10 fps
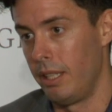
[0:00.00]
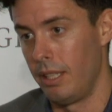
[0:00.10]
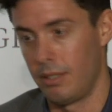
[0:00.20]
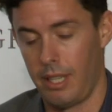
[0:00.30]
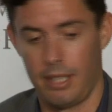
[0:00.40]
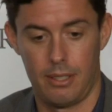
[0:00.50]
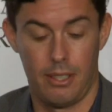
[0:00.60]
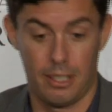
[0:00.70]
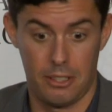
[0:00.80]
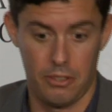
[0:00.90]
this last
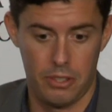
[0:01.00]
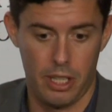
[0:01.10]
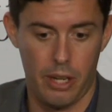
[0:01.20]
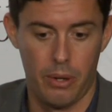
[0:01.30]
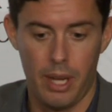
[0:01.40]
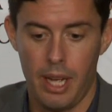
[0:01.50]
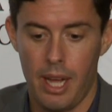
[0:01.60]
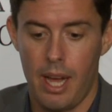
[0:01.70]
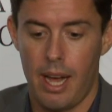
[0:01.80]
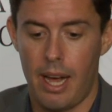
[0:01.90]
election. So
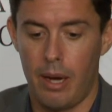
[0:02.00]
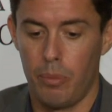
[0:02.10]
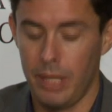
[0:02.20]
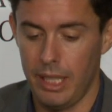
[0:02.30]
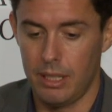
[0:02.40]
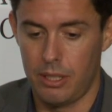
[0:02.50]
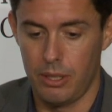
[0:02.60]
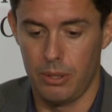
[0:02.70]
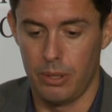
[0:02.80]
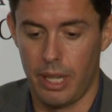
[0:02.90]
we need
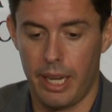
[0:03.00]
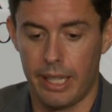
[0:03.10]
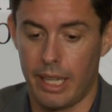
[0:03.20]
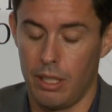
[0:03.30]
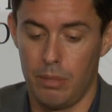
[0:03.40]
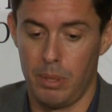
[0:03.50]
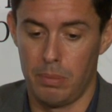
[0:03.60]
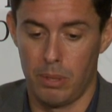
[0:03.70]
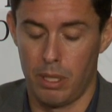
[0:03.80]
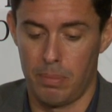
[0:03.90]
to get new
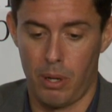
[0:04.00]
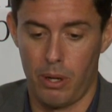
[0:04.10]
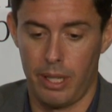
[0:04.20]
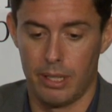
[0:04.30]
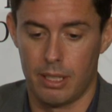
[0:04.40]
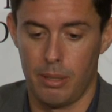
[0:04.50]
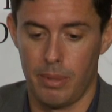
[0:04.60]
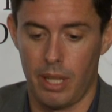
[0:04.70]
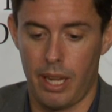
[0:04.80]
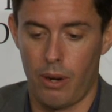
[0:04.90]
people into the party. It's going to
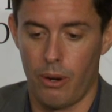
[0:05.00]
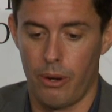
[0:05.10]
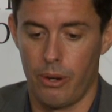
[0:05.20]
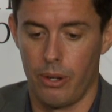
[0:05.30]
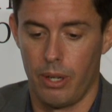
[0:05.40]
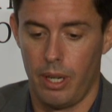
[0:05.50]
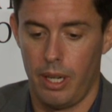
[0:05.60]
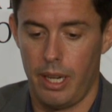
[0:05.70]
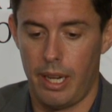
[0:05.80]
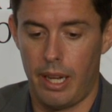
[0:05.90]
be a lot harder
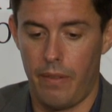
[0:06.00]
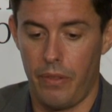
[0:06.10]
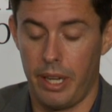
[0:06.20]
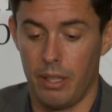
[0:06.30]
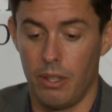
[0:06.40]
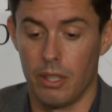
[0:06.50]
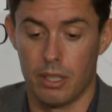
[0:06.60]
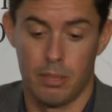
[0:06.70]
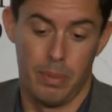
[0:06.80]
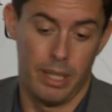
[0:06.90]
than it
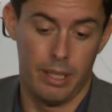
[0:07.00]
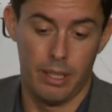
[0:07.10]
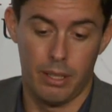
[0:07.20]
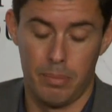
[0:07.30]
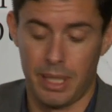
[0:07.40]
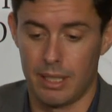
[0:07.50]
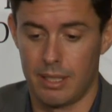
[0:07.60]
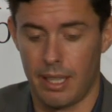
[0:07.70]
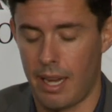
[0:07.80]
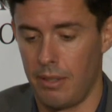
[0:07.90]
looks, but the
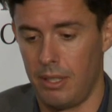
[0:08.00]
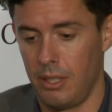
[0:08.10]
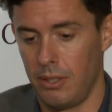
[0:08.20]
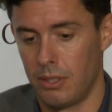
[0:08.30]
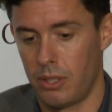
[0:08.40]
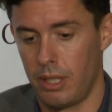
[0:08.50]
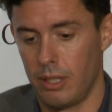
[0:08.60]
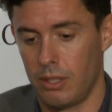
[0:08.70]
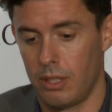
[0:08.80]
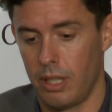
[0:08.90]
biggest thing I would do is
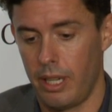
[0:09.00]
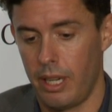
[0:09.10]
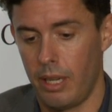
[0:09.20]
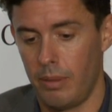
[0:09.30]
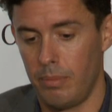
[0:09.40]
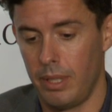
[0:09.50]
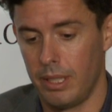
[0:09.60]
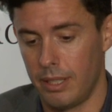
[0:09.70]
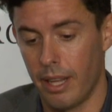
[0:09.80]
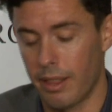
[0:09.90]

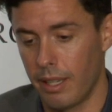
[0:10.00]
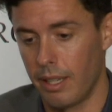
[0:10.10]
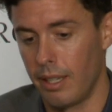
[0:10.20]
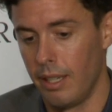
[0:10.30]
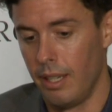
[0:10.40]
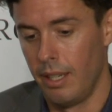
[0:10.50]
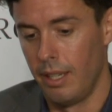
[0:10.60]
nothing